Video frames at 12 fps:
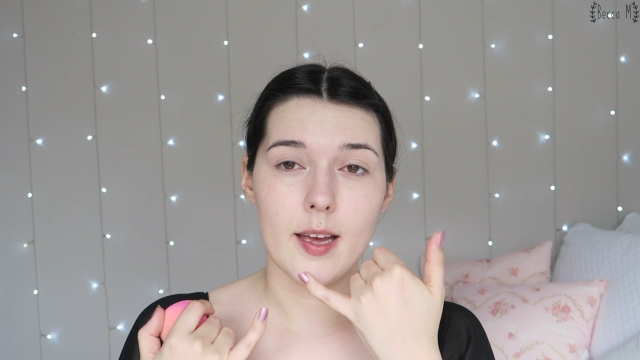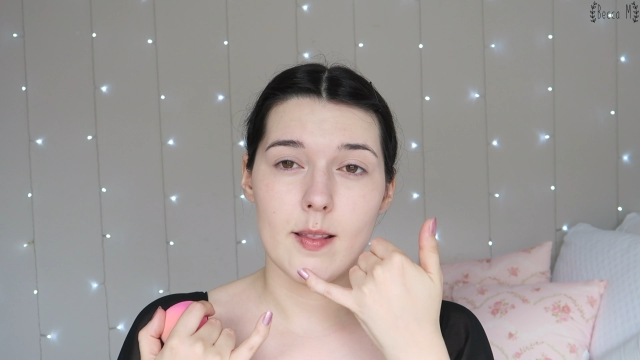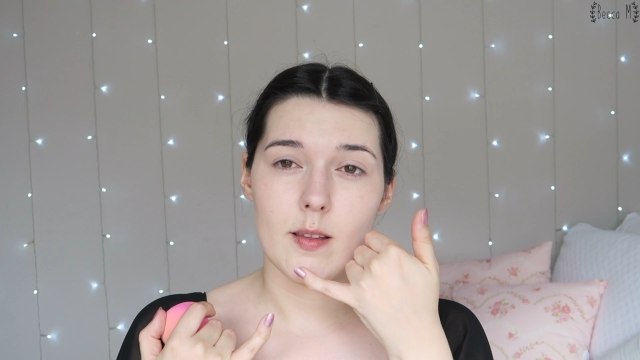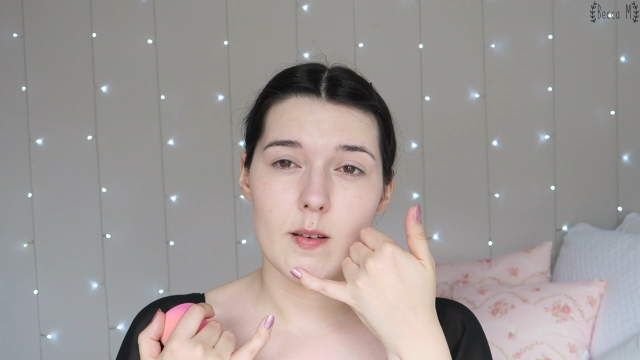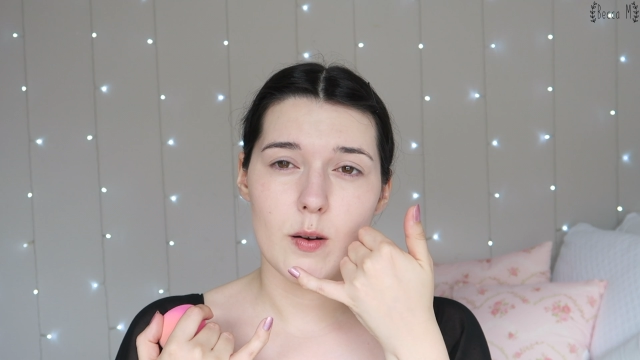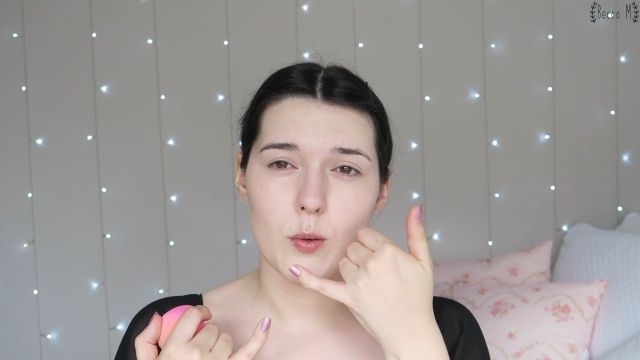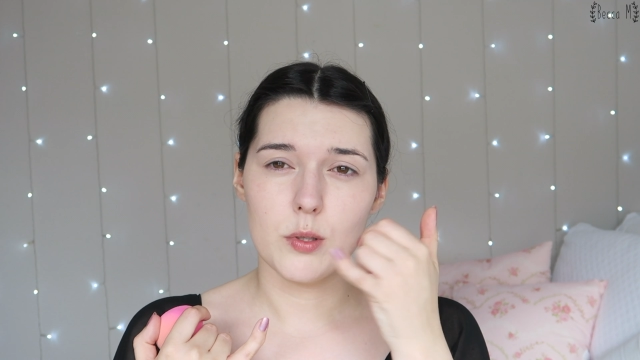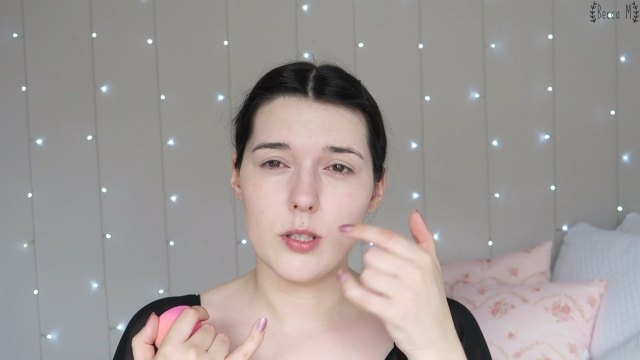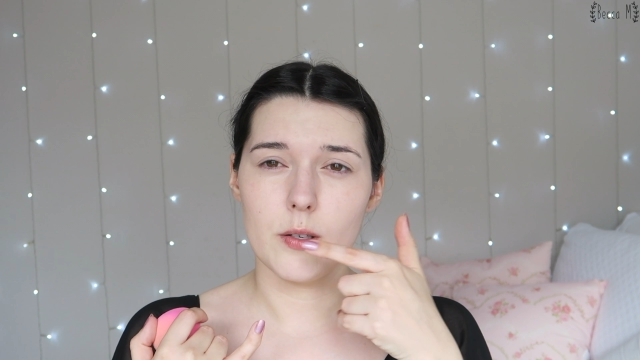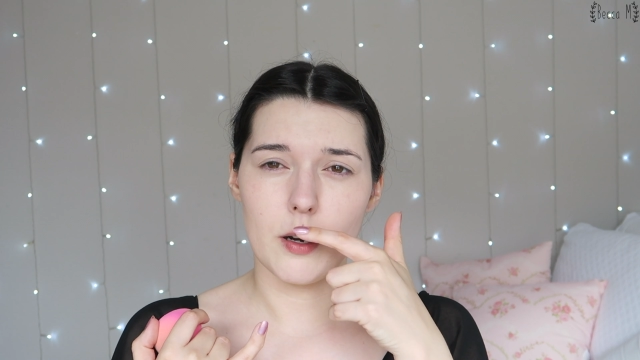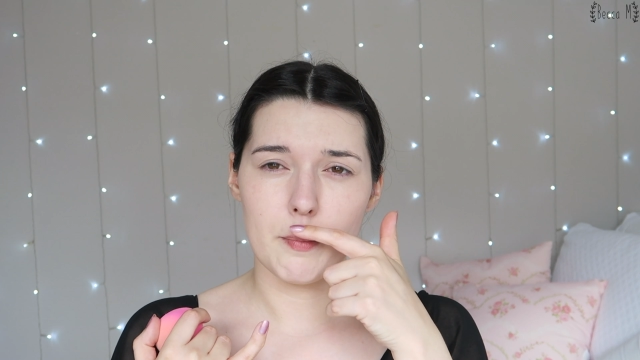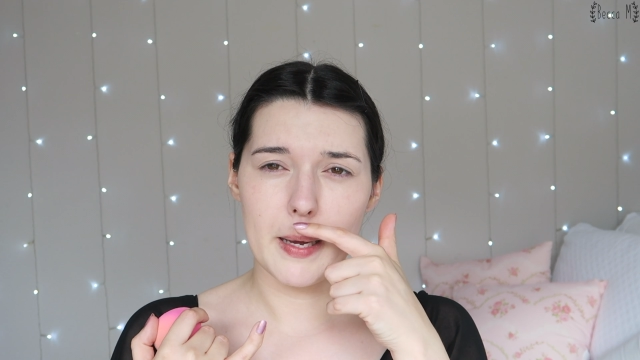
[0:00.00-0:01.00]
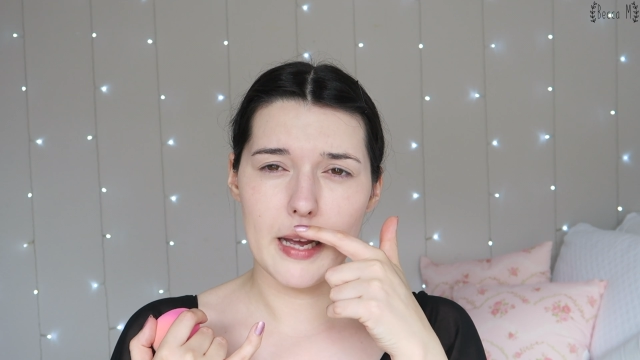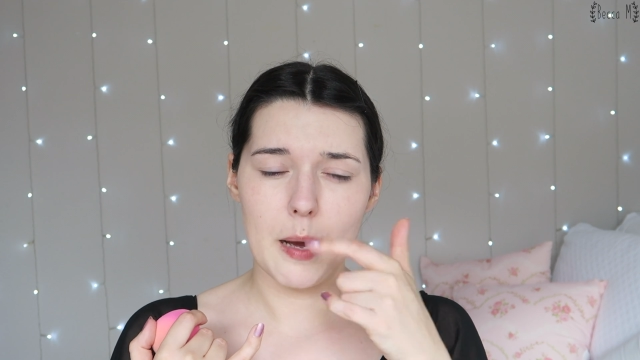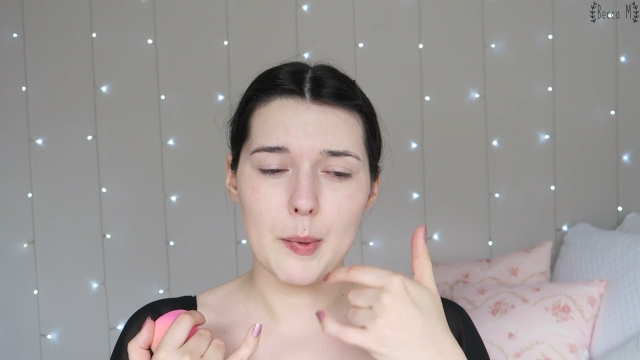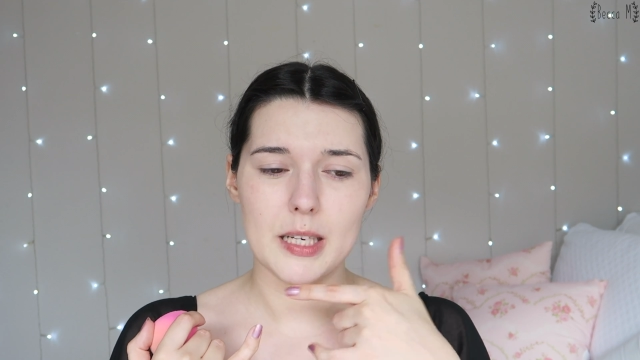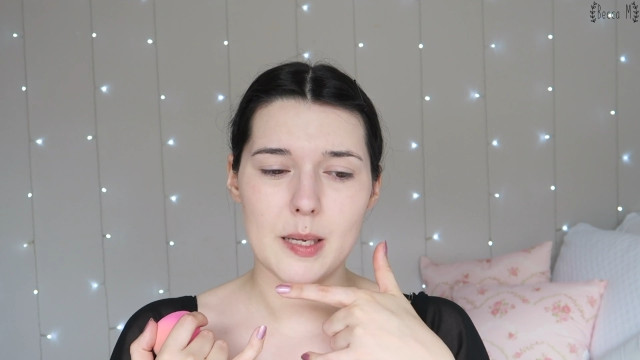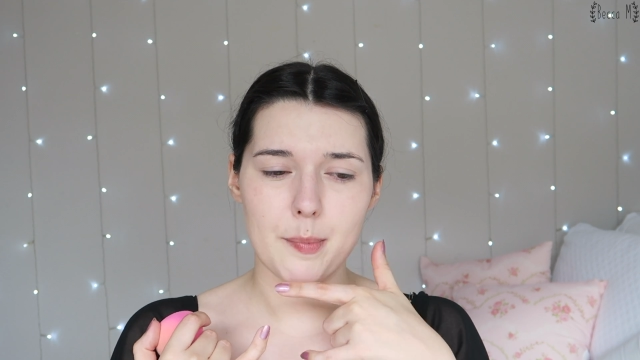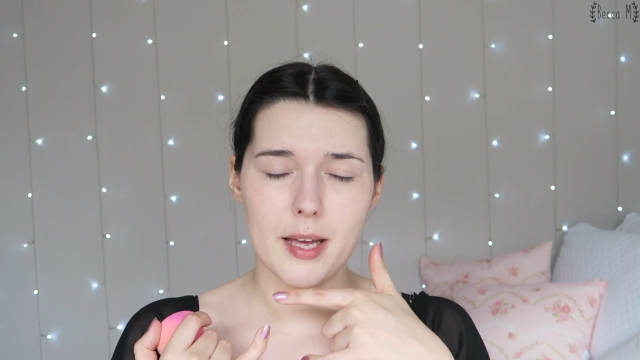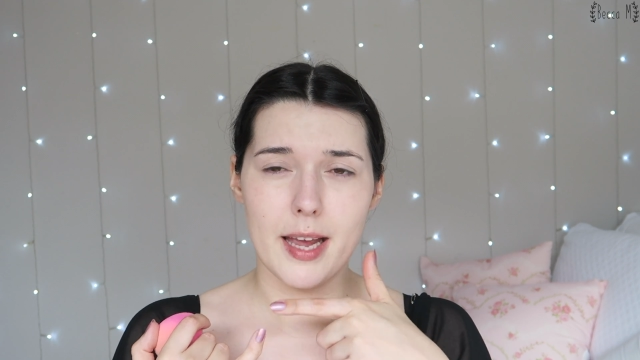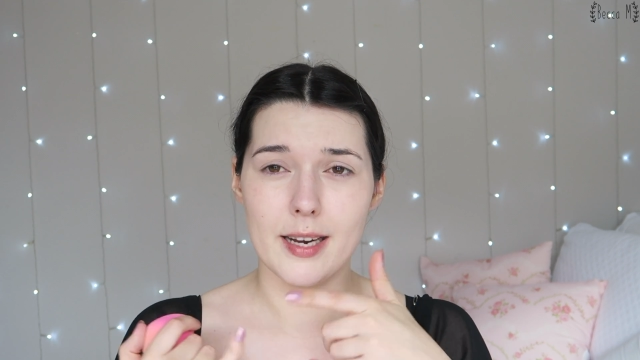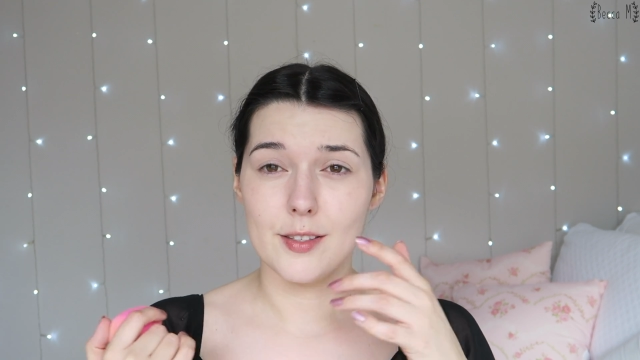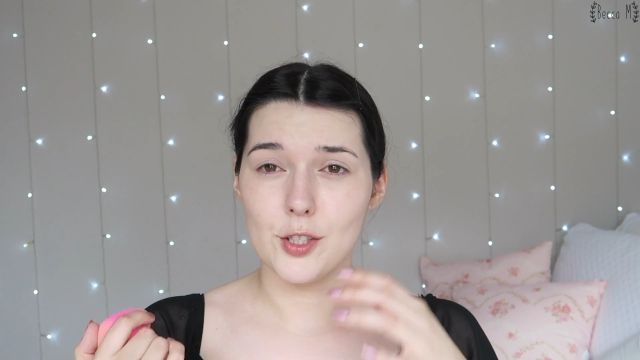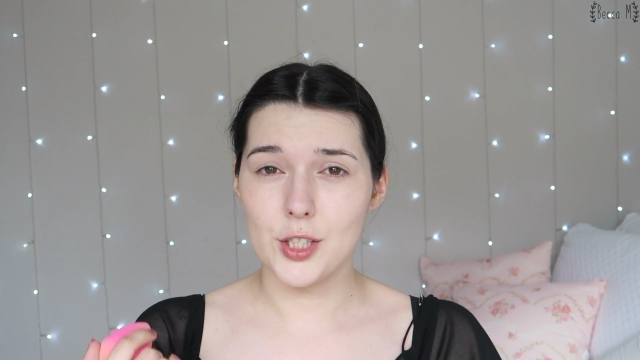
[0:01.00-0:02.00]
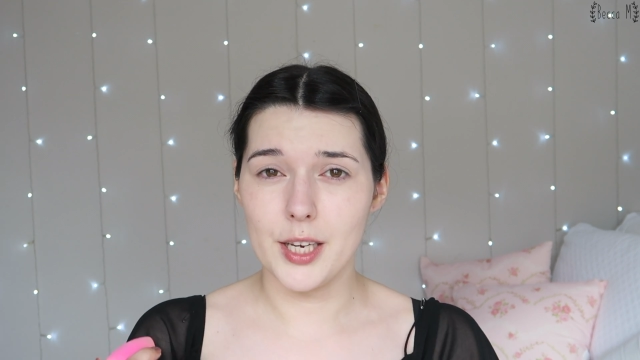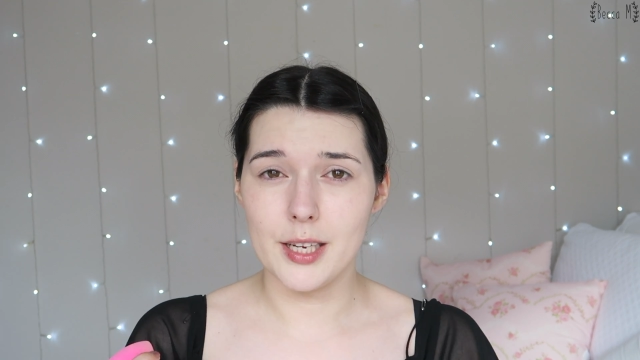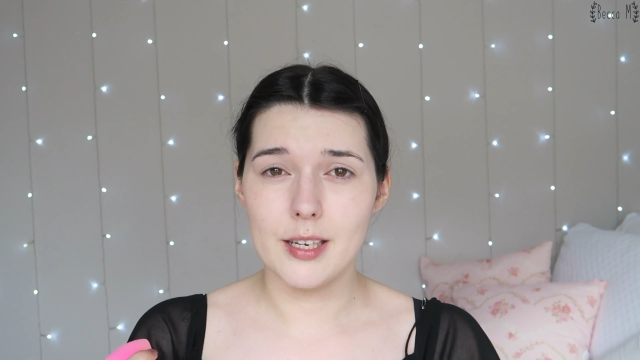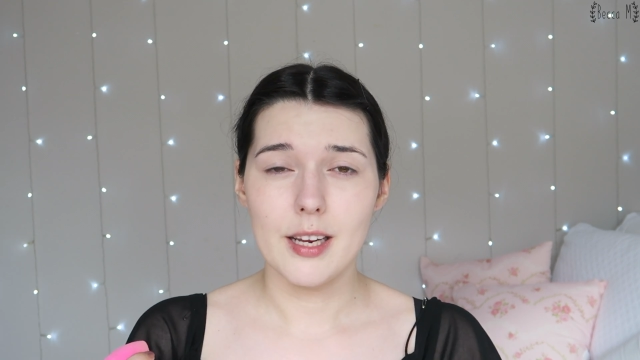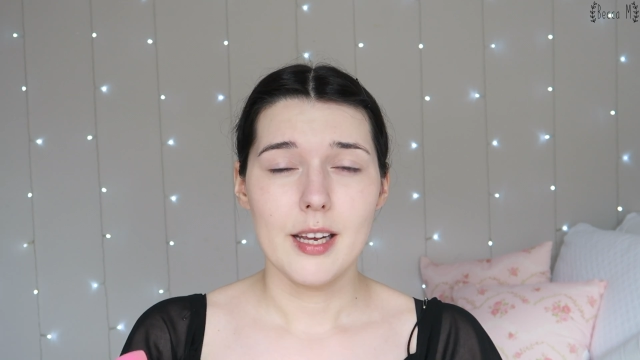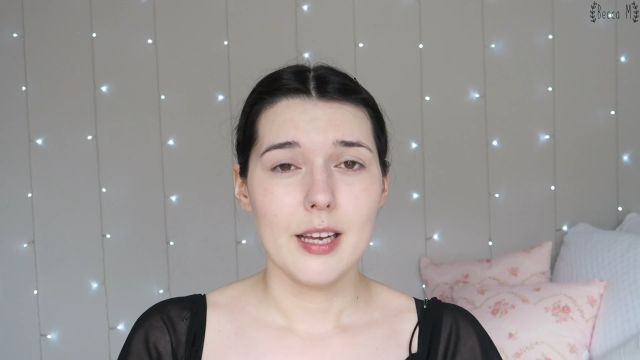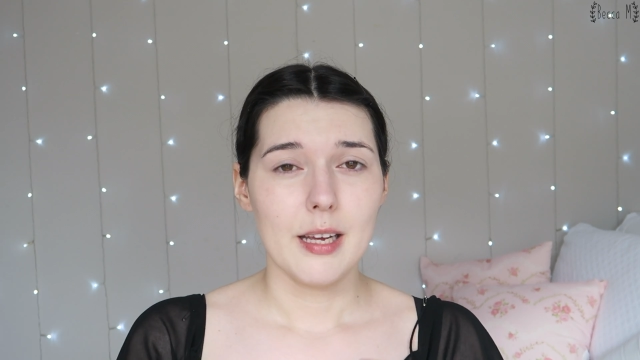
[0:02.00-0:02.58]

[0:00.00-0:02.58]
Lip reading: and then also on my upper lip and chin,